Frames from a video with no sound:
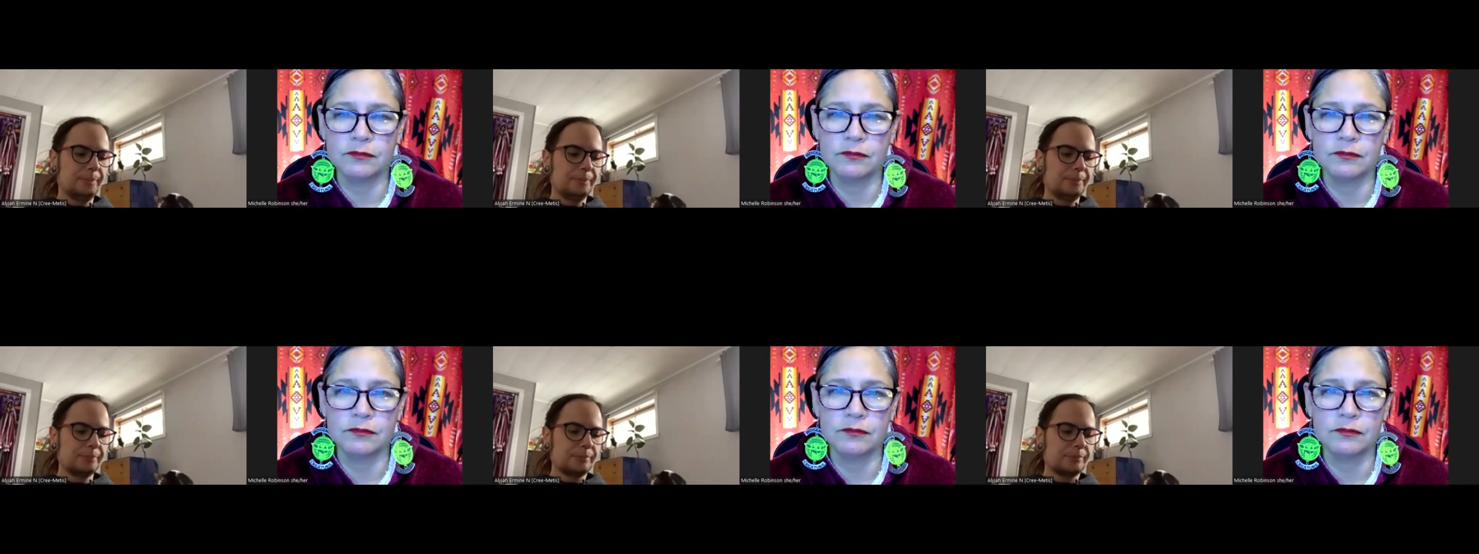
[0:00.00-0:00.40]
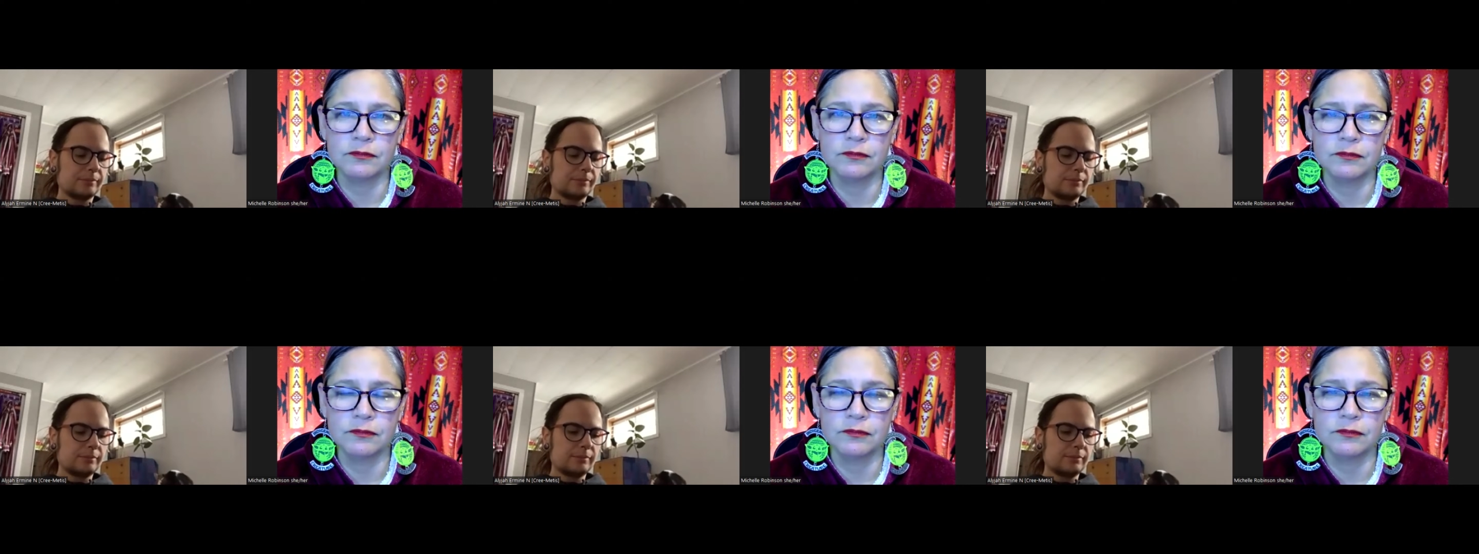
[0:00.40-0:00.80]

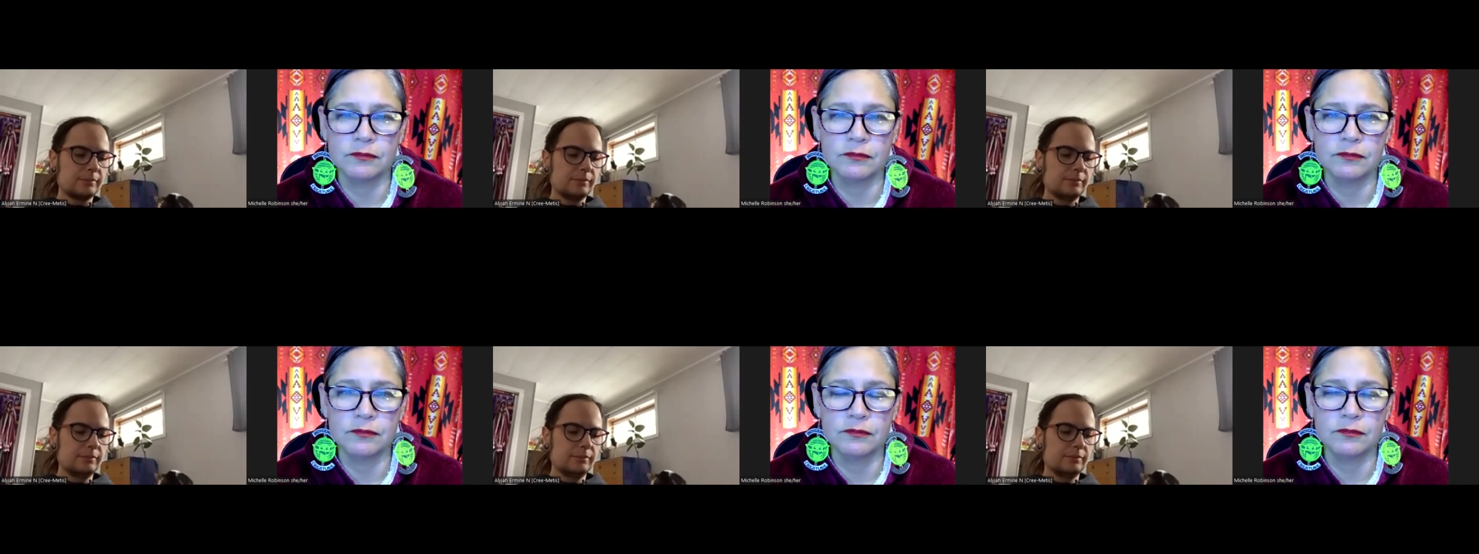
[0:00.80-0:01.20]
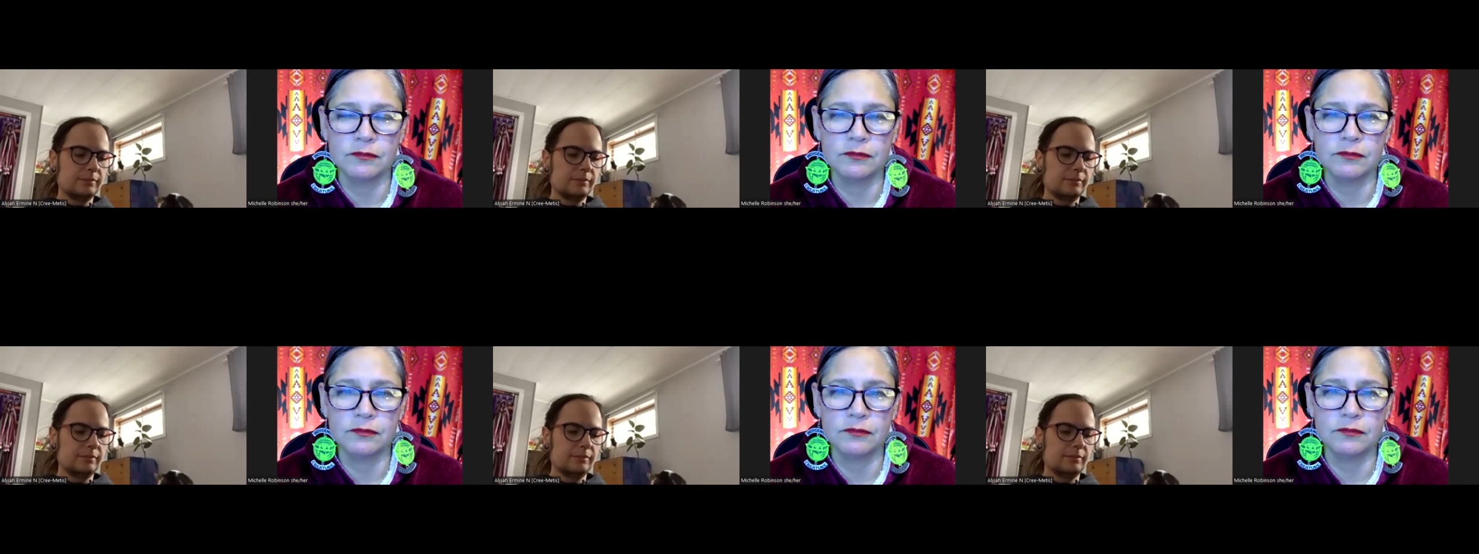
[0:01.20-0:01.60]

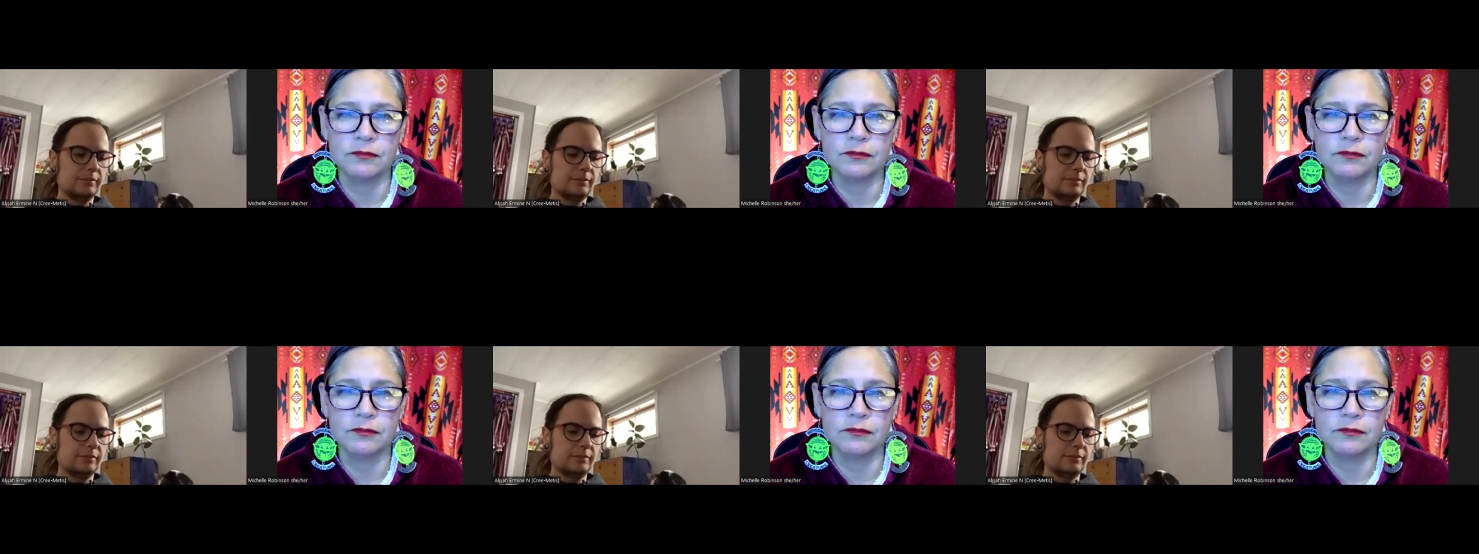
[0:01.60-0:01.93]
Nobody speaks.